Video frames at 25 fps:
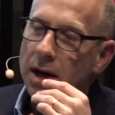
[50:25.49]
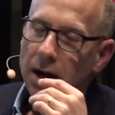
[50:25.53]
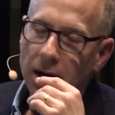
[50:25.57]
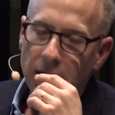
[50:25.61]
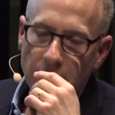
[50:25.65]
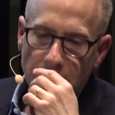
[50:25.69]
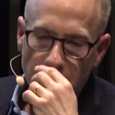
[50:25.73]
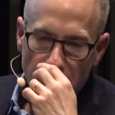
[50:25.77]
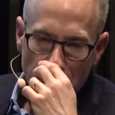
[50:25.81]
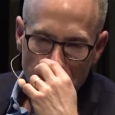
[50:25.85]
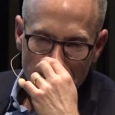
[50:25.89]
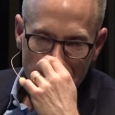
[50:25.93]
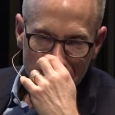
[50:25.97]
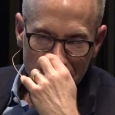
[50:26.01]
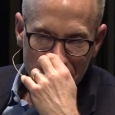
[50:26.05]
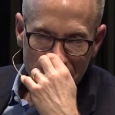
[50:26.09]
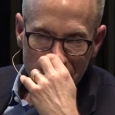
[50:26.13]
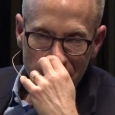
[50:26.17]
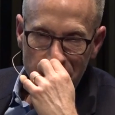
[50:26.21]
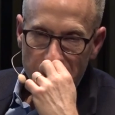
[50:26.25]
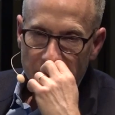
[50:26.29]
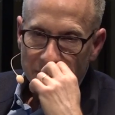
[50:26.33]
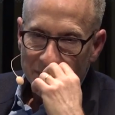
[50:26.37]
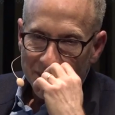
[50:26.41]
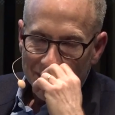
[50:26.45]
Um,
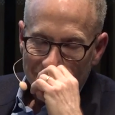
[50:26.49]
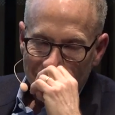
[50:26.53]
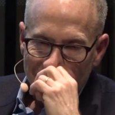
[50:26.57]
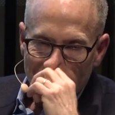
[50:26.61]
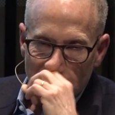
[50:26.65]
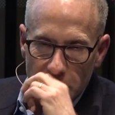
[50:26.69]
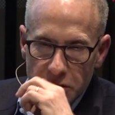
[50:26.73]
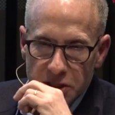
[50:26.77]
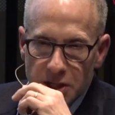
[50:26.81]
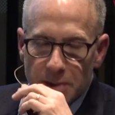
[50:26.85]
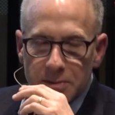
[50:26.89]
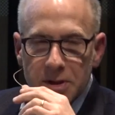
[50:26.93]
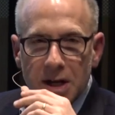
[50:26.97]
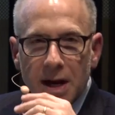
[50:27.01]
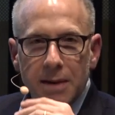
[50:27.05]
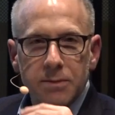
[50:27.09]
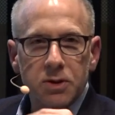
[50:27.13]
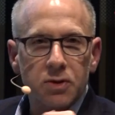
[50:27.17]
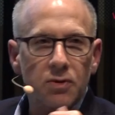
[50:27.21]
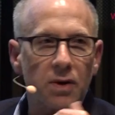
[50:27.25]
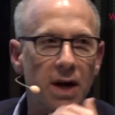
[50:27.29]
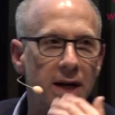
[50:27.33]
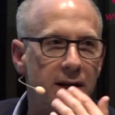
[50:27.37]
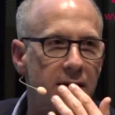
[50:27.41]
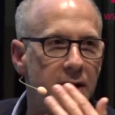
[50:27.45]

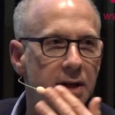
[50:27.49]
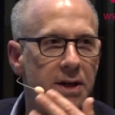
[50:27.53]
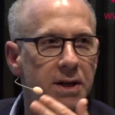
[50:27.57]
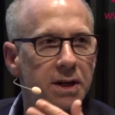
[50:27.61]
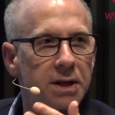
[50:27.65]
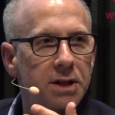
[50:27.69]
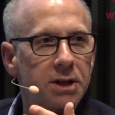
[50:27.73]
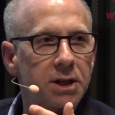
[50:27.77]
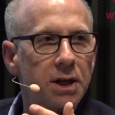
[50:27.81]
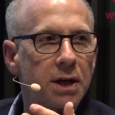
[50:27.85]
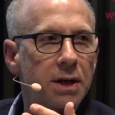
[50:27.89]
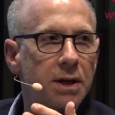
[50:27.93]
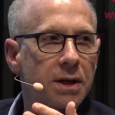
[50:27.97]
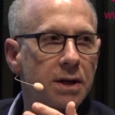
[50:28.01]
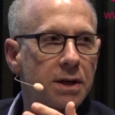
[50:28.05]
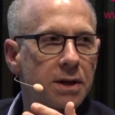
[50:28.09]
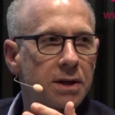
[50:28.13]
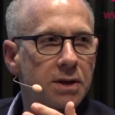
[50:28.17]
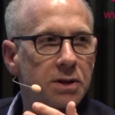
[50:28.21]
sometimes recognition